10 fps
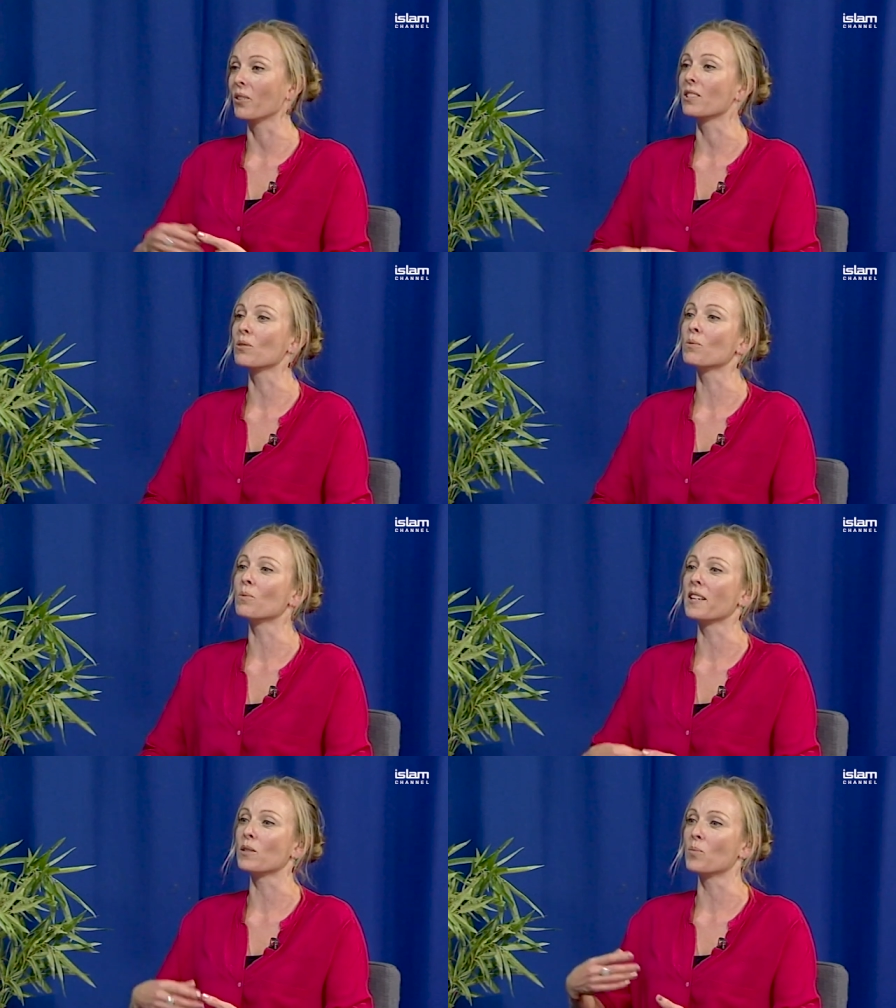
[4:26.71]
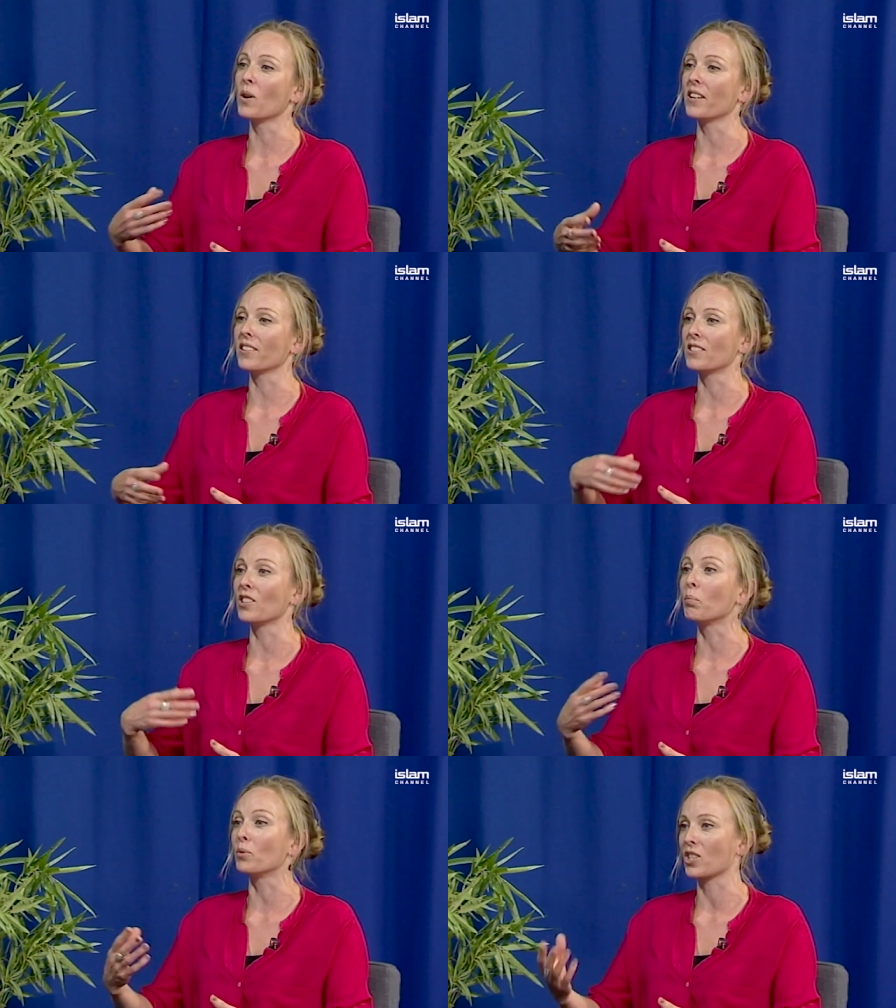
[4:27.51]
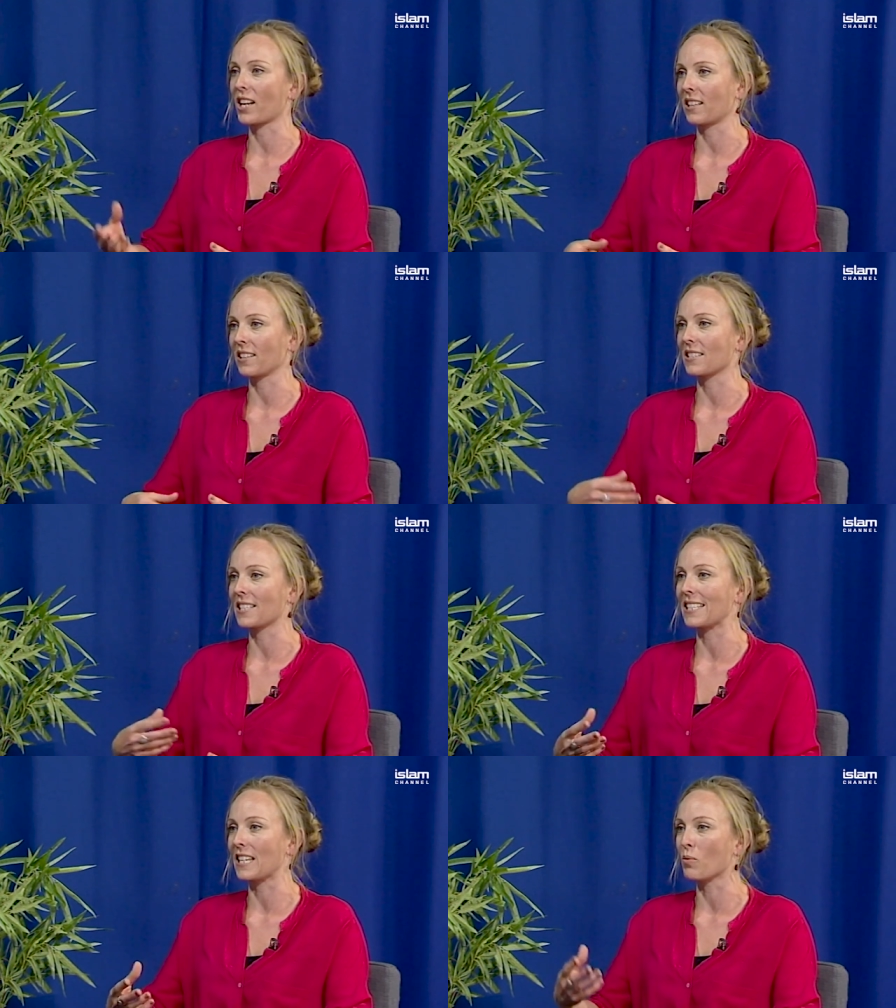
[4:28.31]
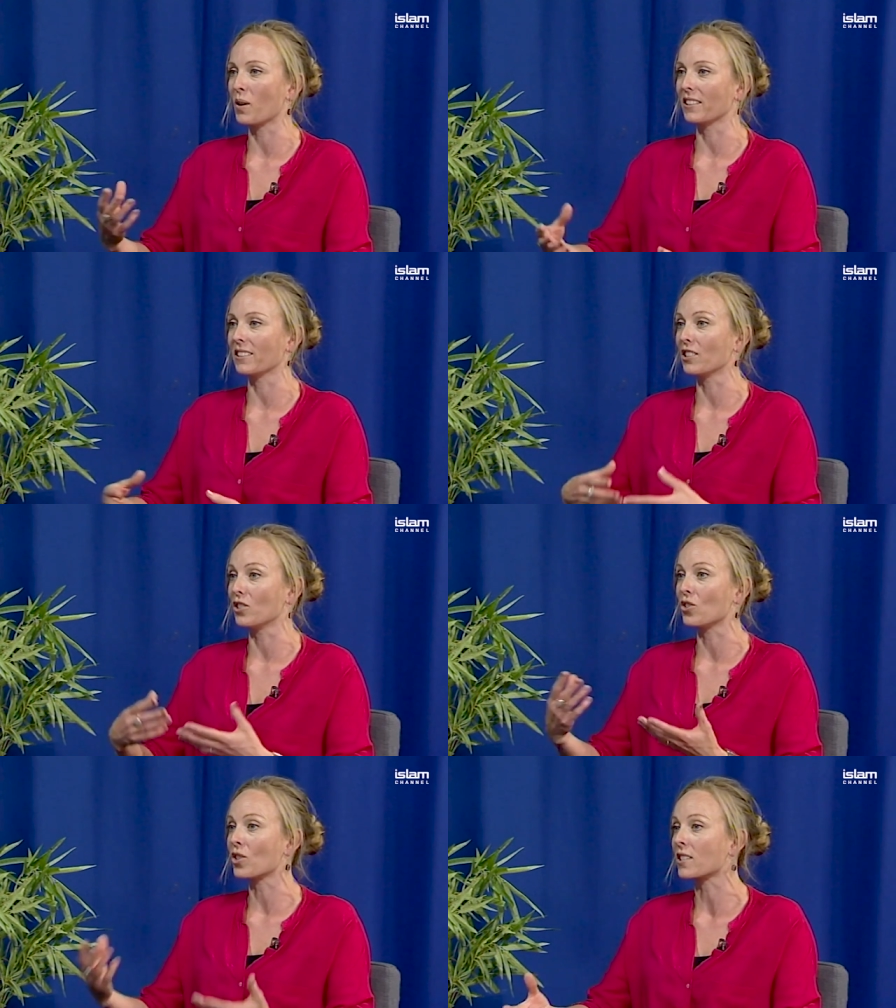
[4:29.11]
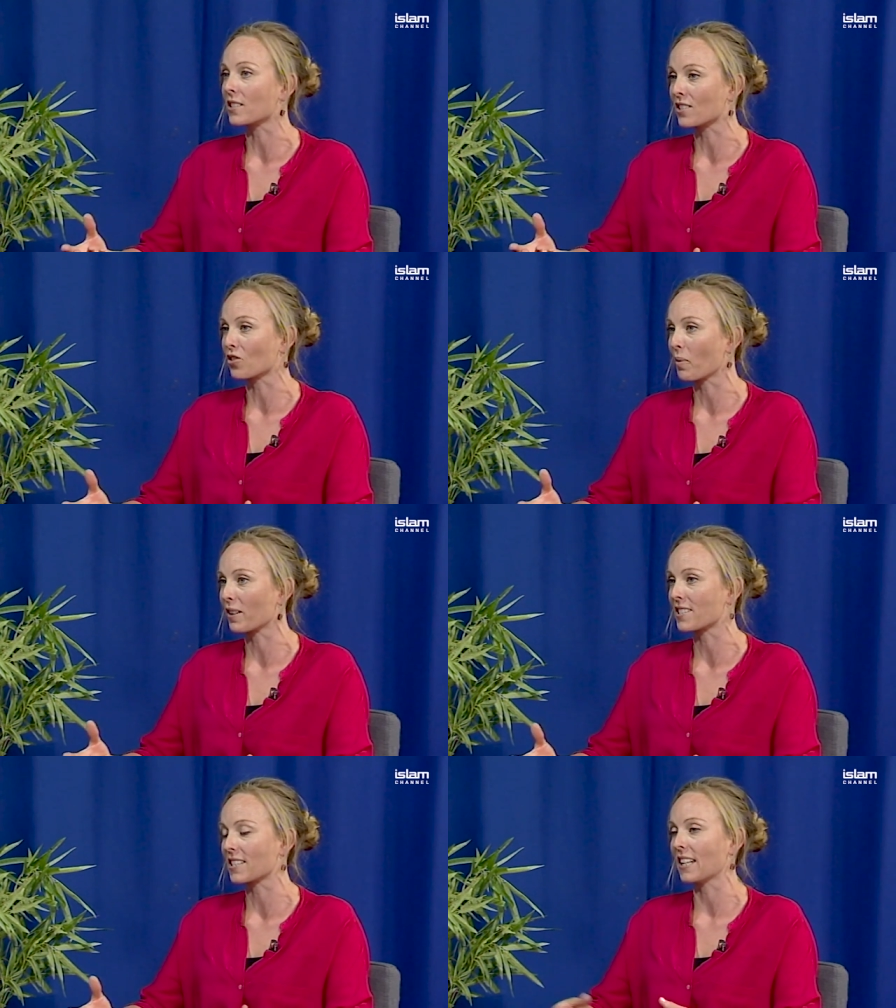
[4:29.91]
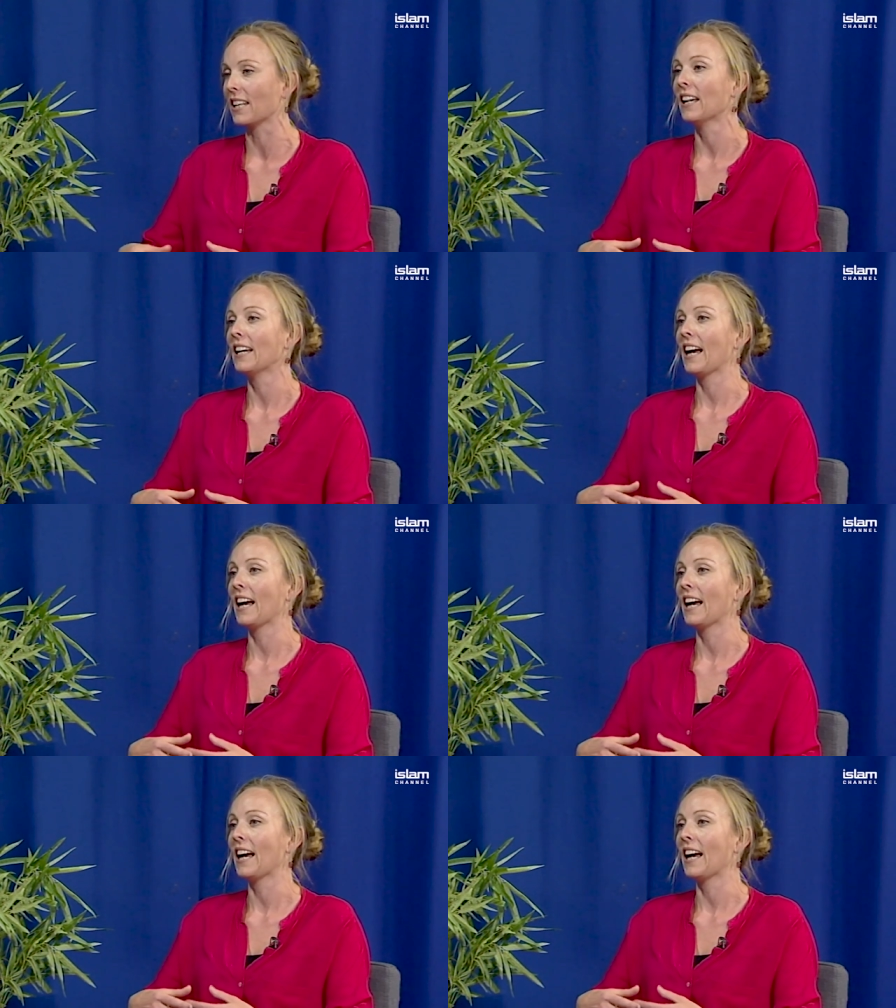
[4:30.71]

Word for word: So it's always worth double checking to see whether the nutritionist you're about to see